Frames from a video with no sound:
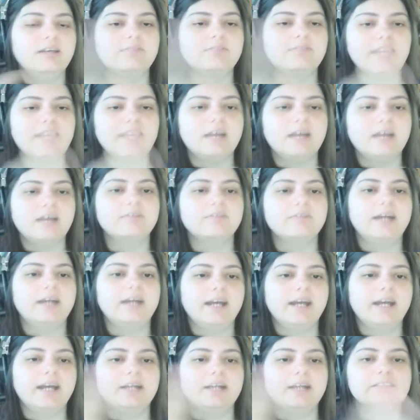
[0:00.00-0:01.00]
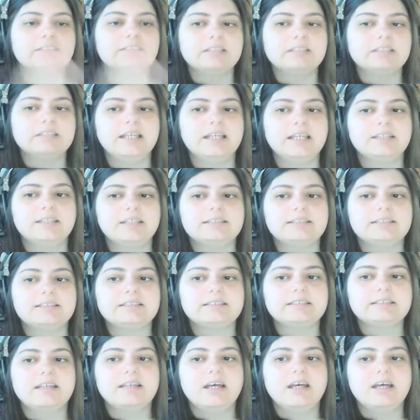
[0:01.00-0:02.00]
outfit has legs.
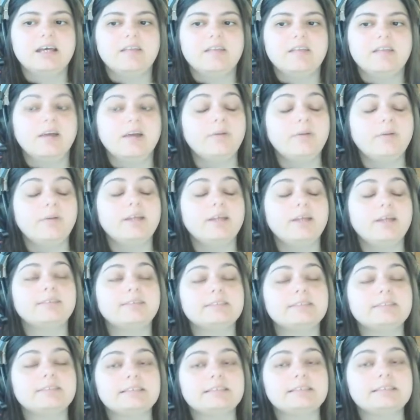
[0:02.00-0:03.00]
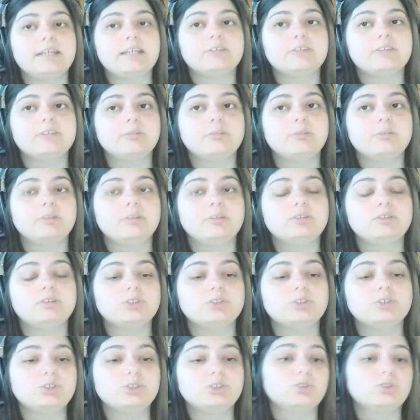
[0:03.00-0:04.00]
That way, in this case, when we do
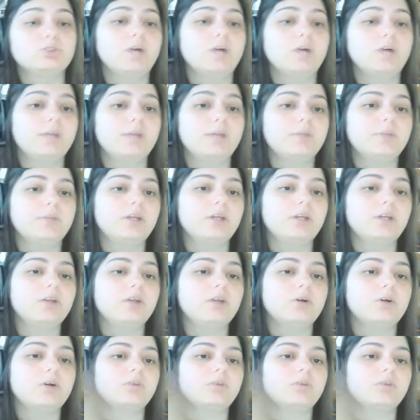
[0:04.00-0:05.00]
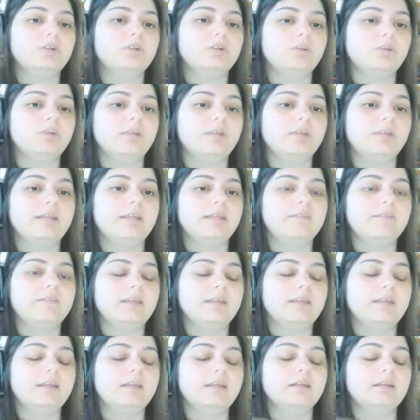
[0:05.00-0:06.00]
shoe swapping or we do
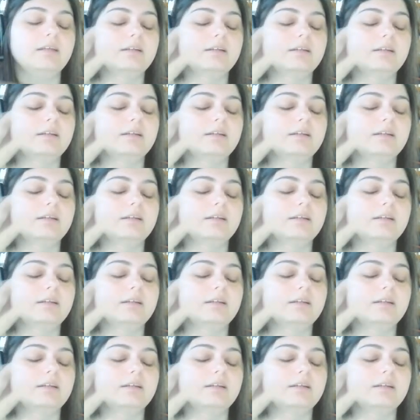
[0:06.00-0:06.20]
anything,